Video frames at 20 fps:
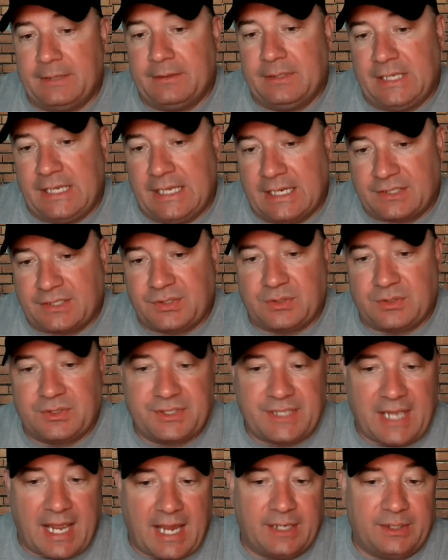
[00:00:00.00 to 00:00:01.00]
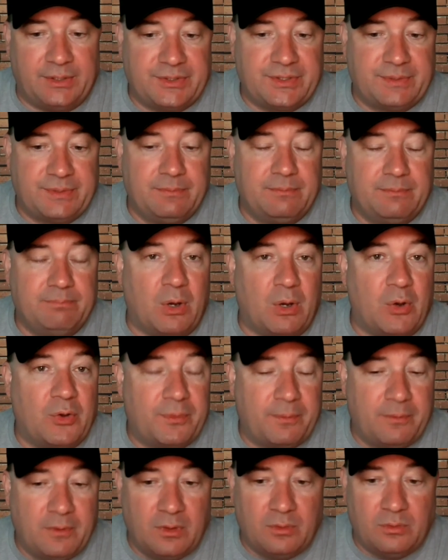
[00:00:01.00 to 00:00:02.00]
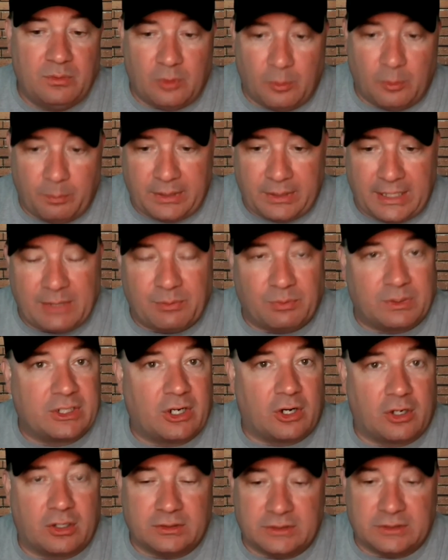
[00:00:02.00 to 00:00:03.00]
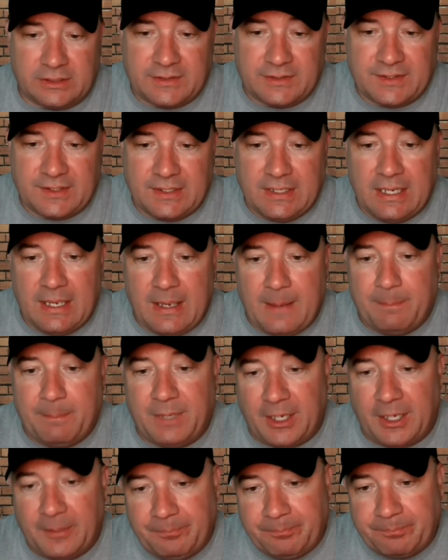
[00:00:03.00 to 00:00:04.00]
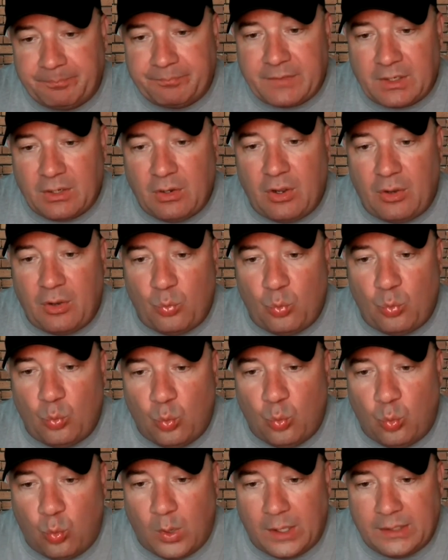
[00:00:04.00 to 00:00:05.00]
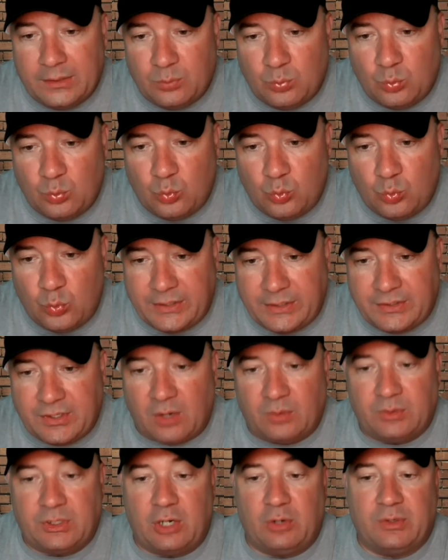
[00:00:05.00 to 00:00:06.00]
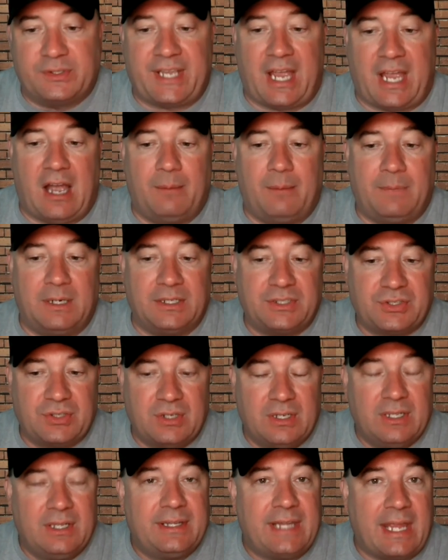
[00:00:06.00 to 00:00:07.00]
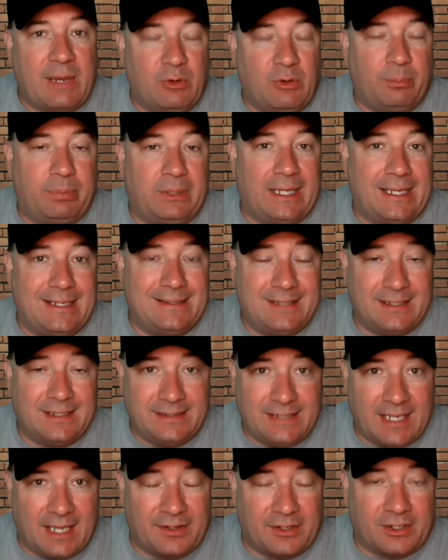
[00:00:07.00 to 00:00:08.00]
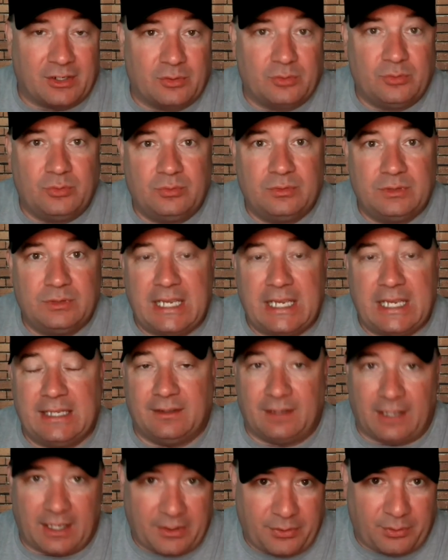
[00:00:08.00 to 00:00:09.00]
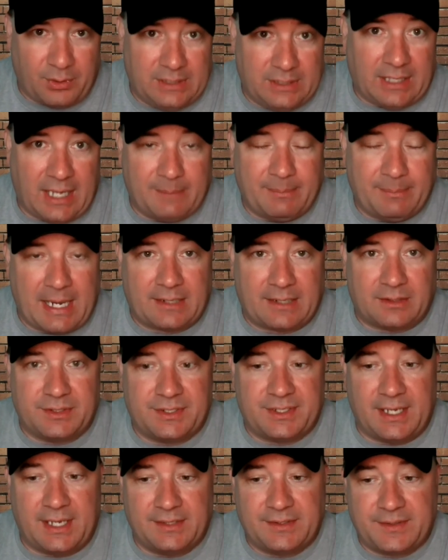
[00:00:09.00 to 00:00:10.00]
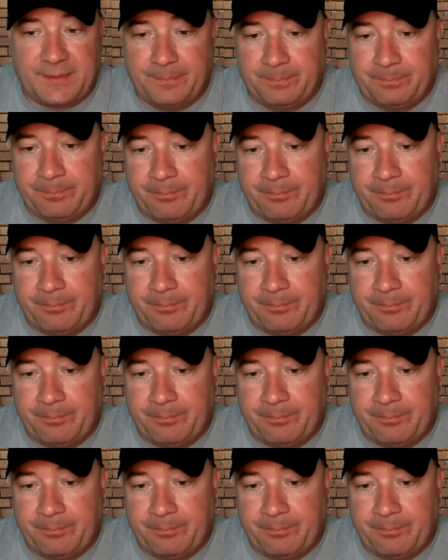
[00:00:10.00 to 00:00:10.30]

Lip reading: Hicks or Styles? Both will play regardless, but what we don't know is how much they will play together in like three linebacker sets.